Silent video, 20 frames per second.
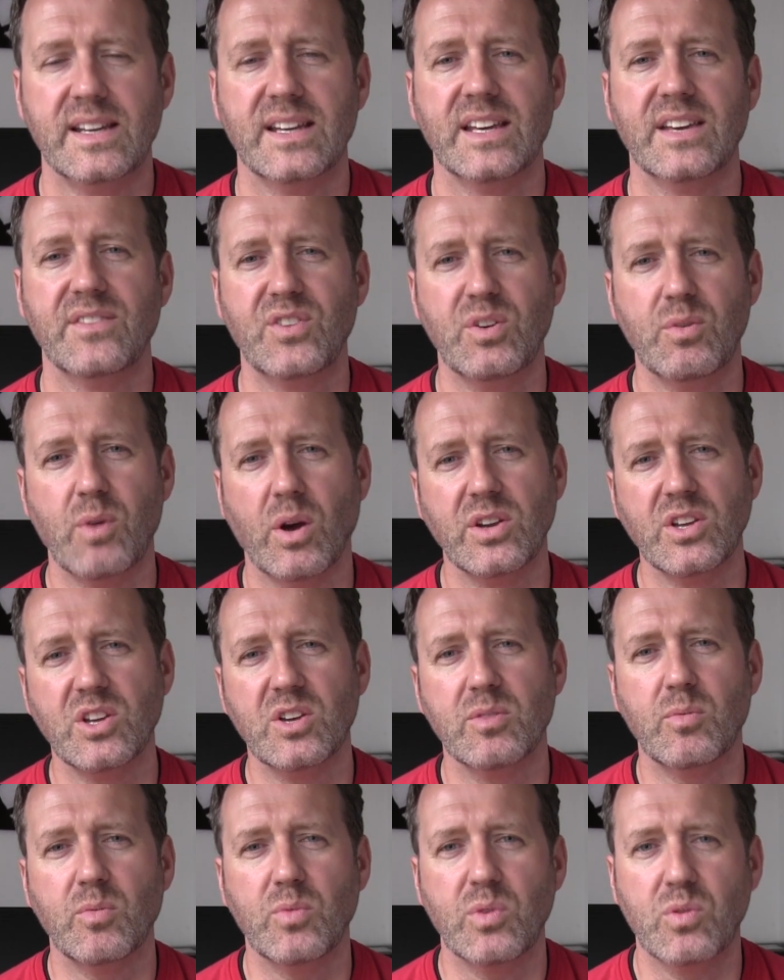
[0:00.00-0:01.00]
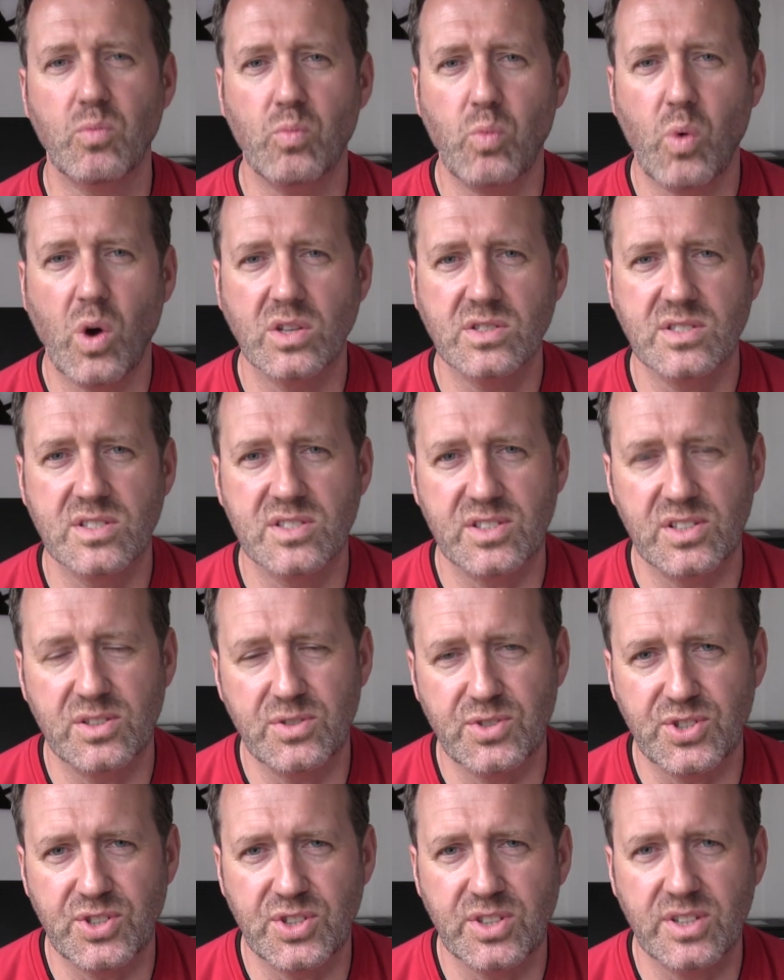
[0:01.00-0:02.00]
If you only come up with one
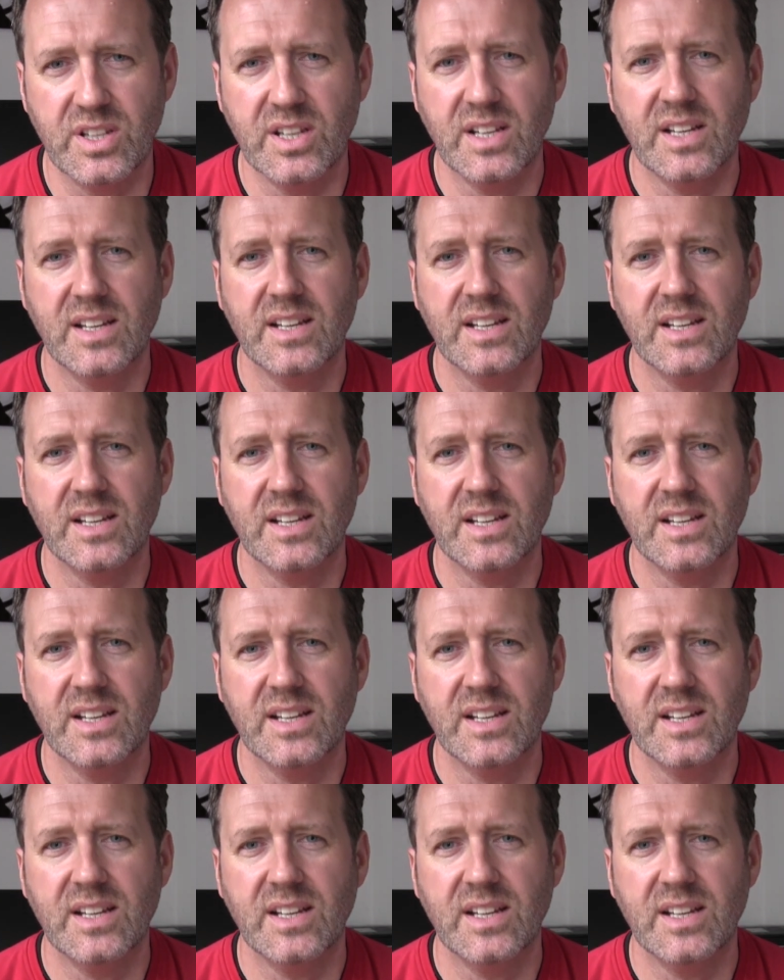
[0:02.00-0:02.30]
solution,